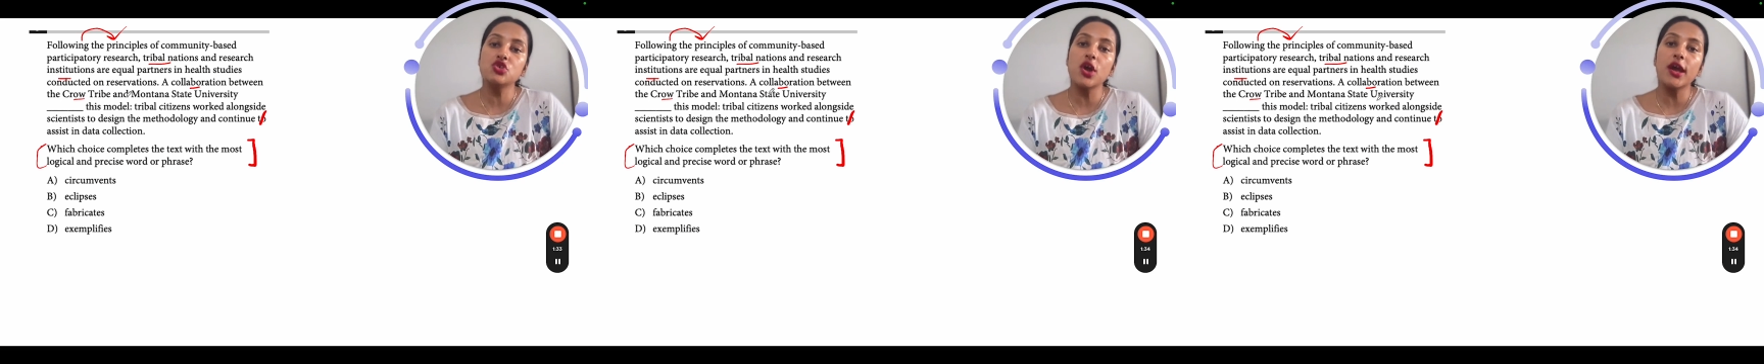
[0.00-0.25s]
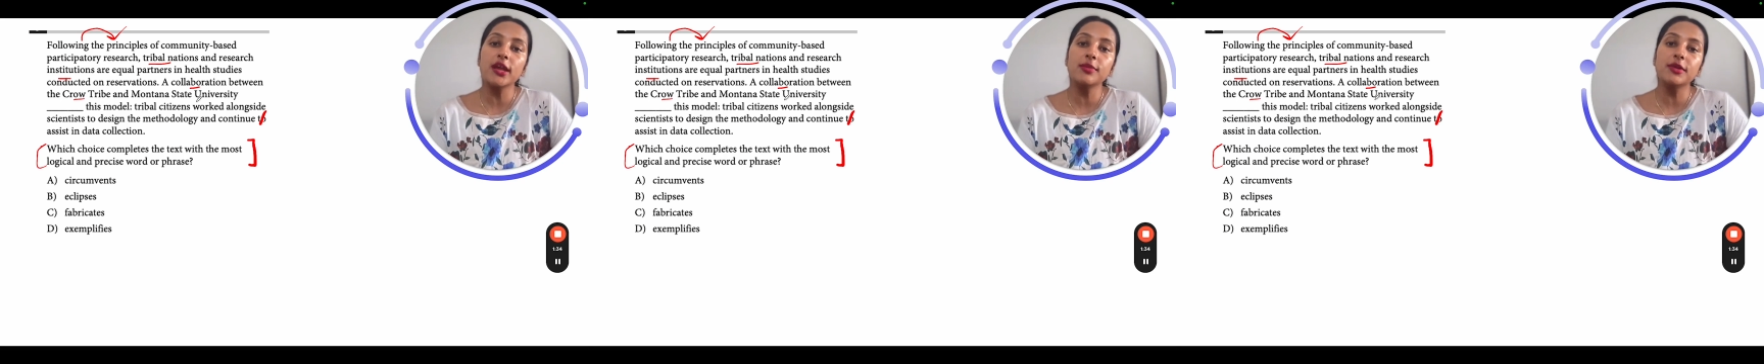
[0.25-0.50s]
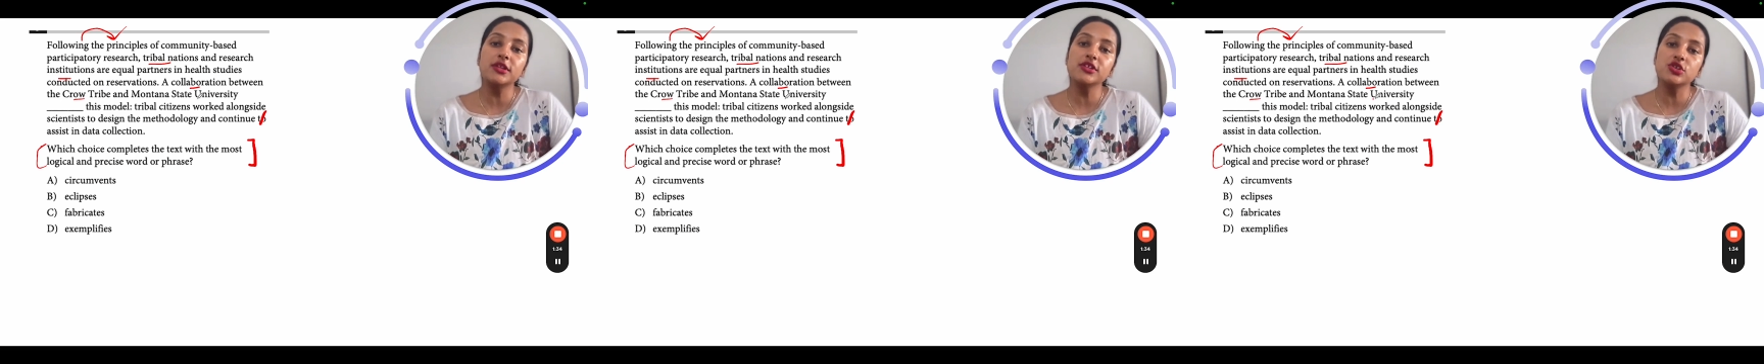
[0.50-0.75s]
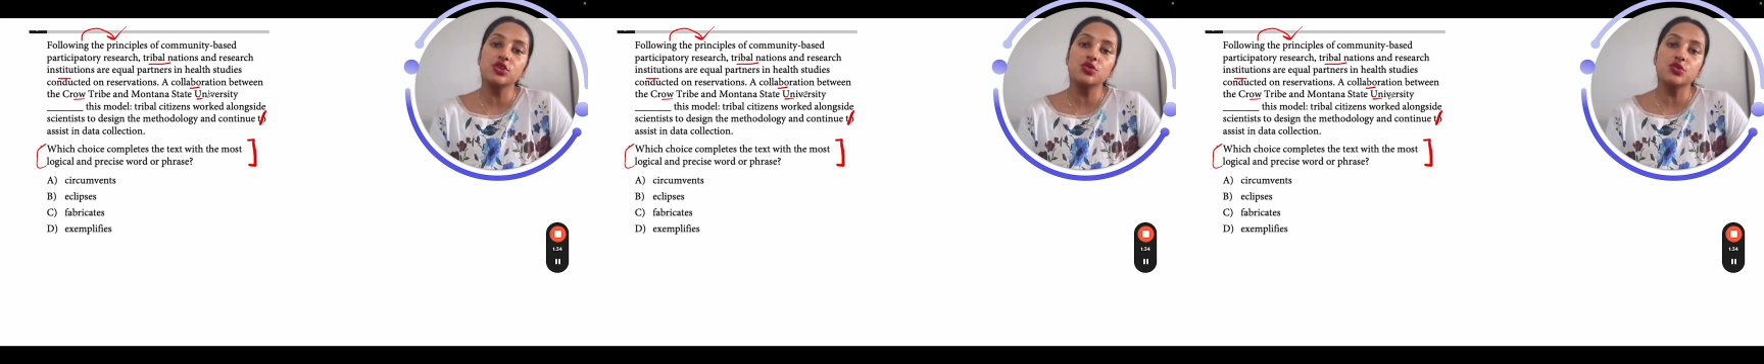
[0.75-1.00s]
tribe and
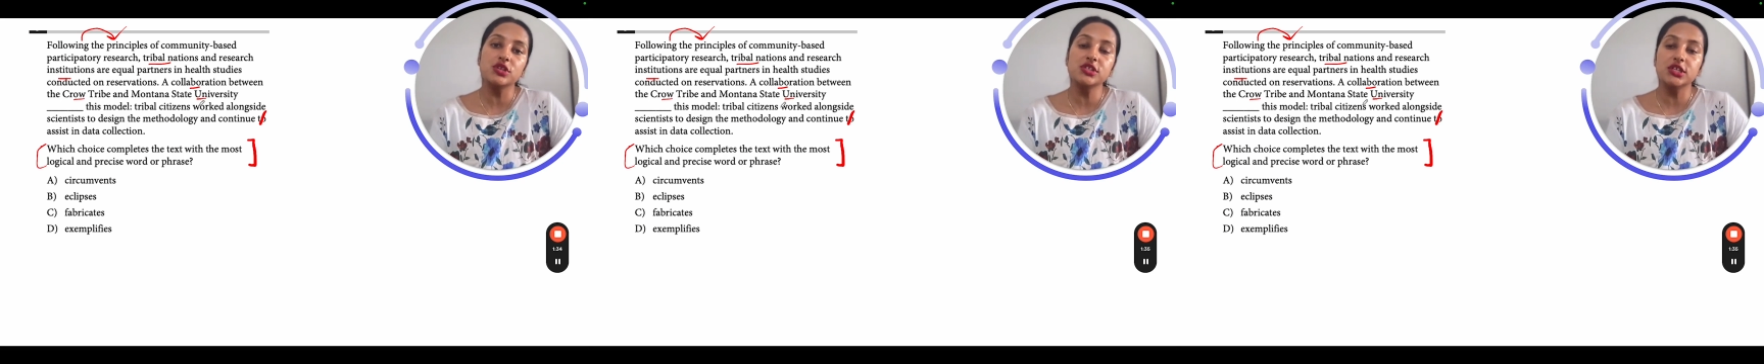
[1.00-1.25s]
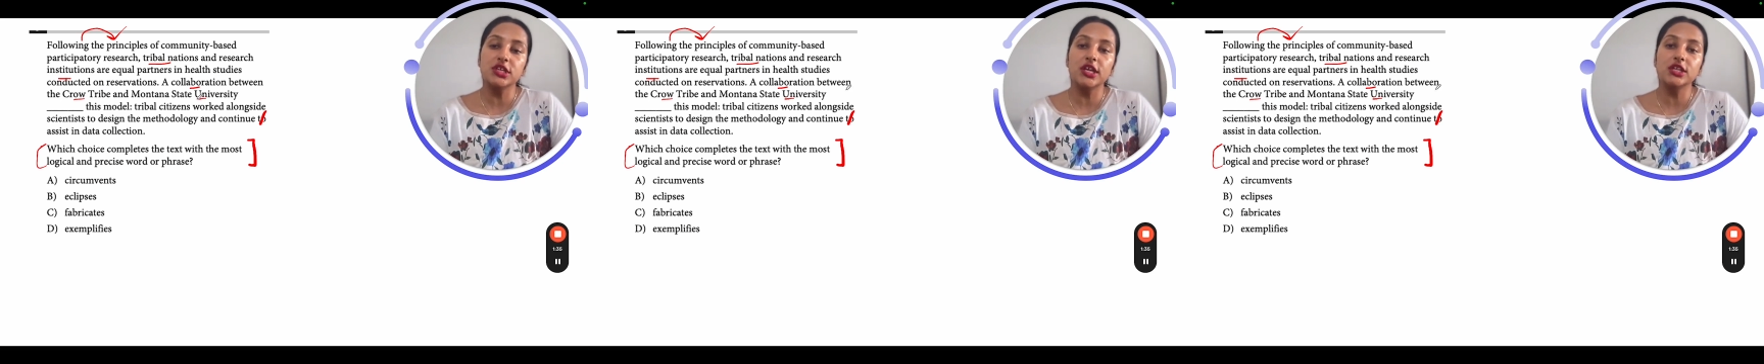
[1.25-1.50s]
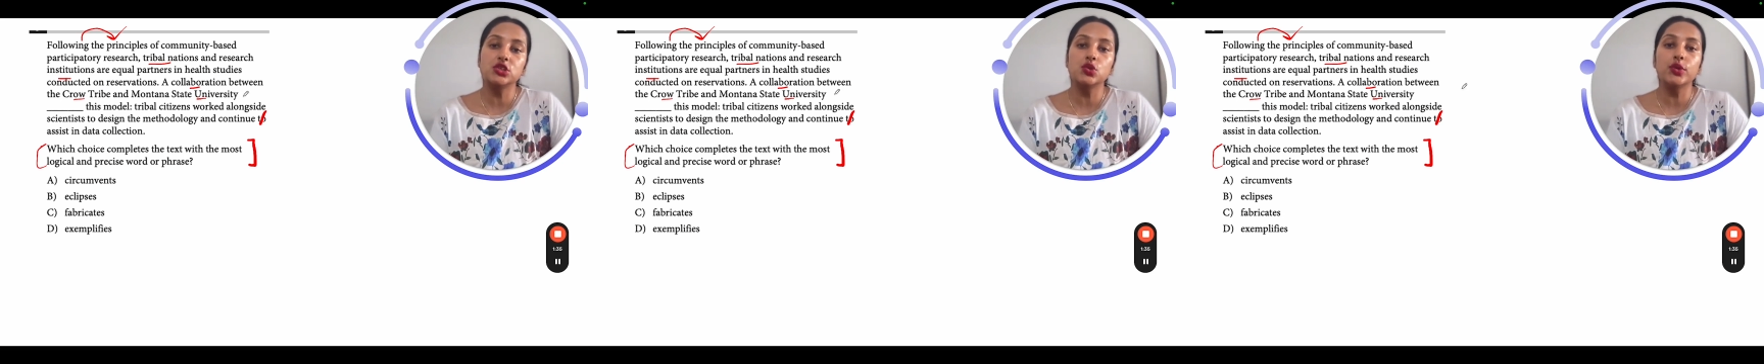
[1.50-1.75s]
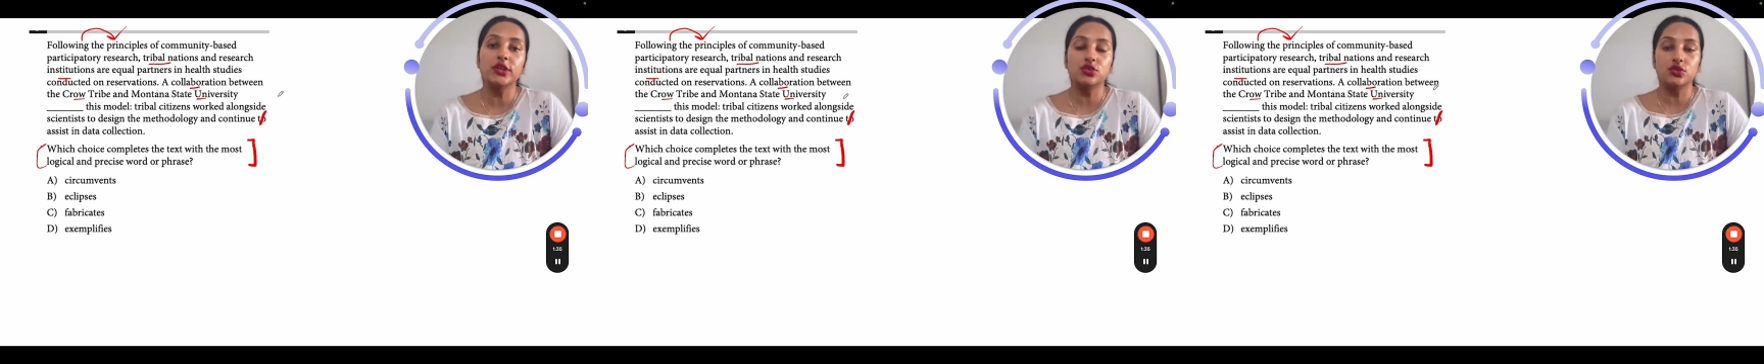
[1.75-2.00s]
this university
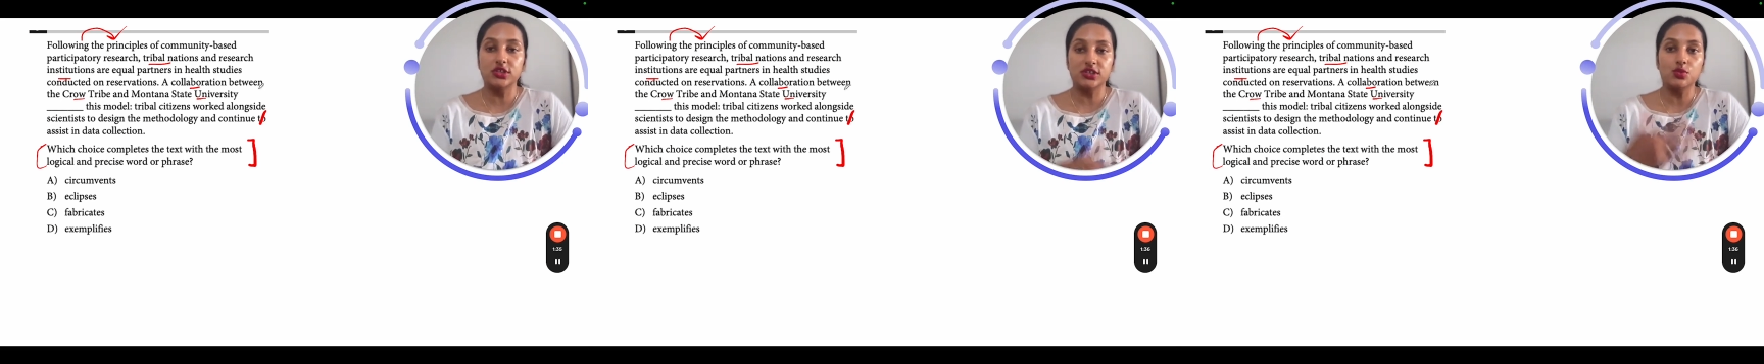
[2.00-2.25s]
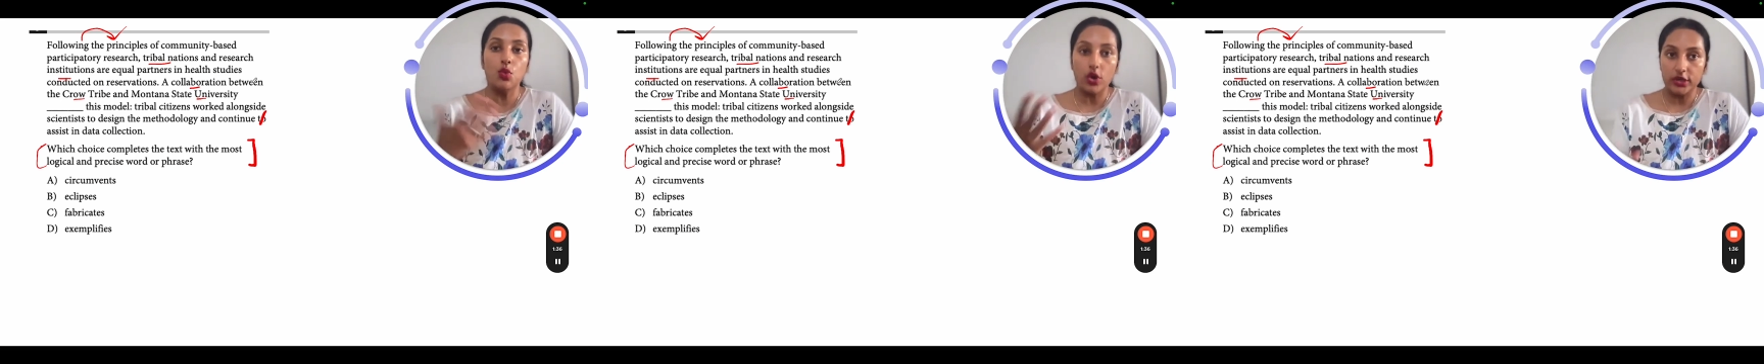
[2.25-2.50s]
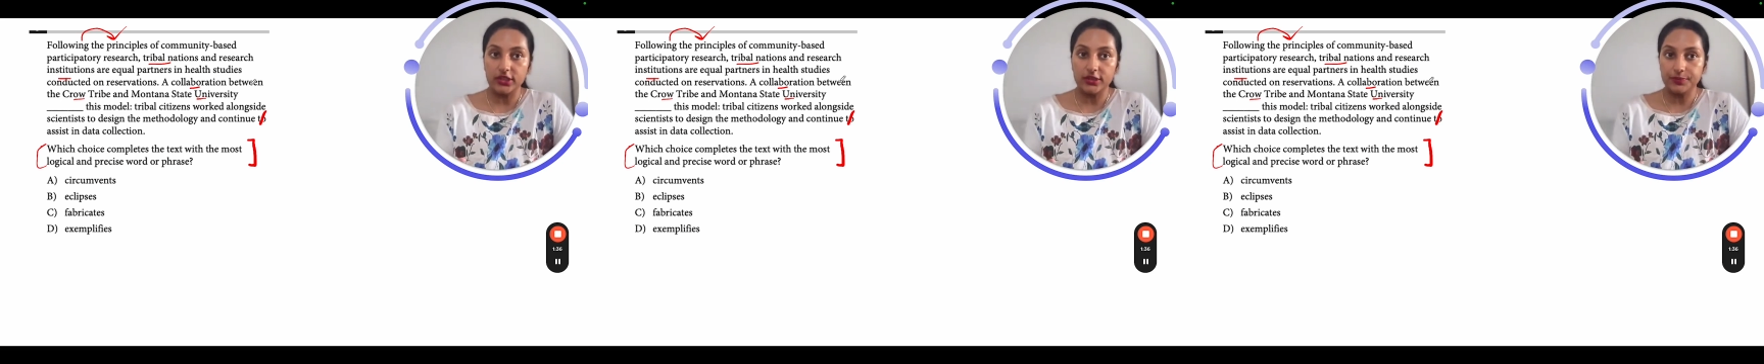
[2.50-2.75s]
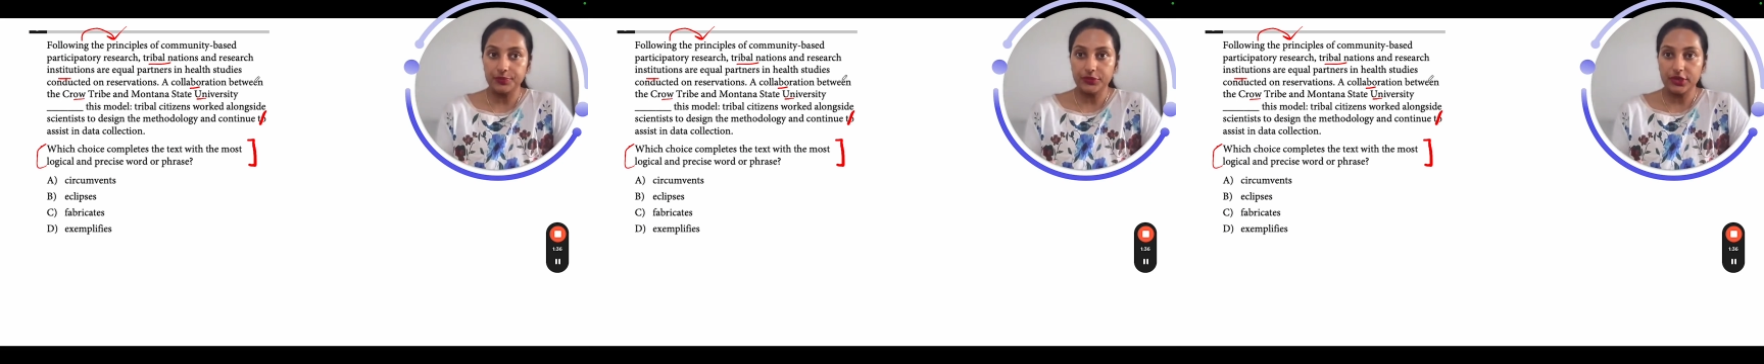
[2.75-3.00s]
doing to this model,